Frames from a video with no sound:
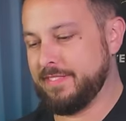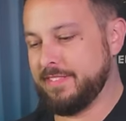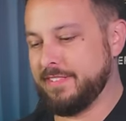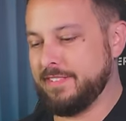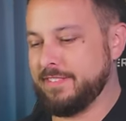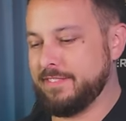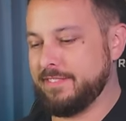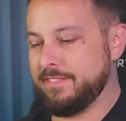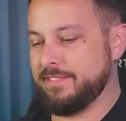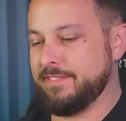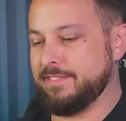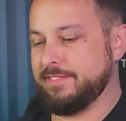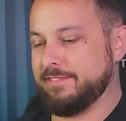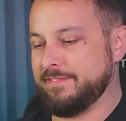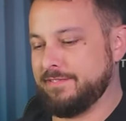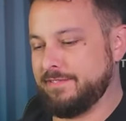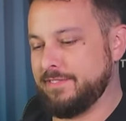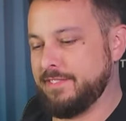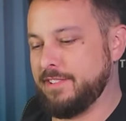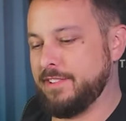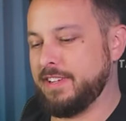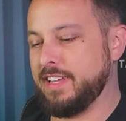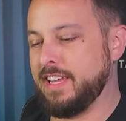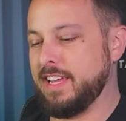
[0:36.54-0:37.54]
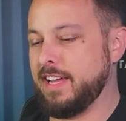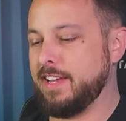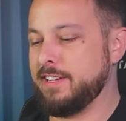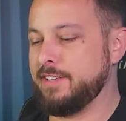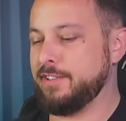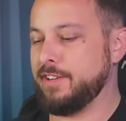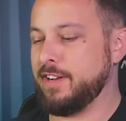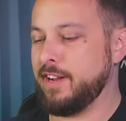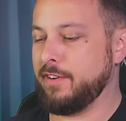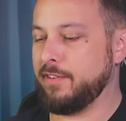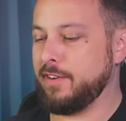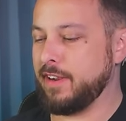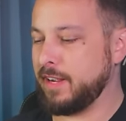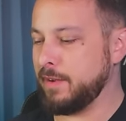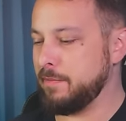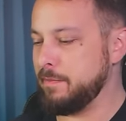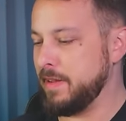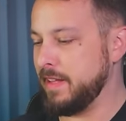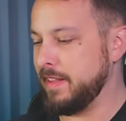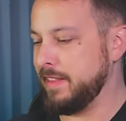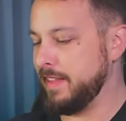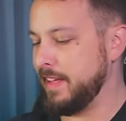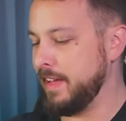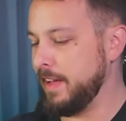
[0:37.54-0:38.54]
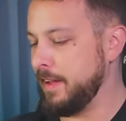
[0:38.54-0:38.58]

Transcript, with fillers: go. Okay, I do not recommend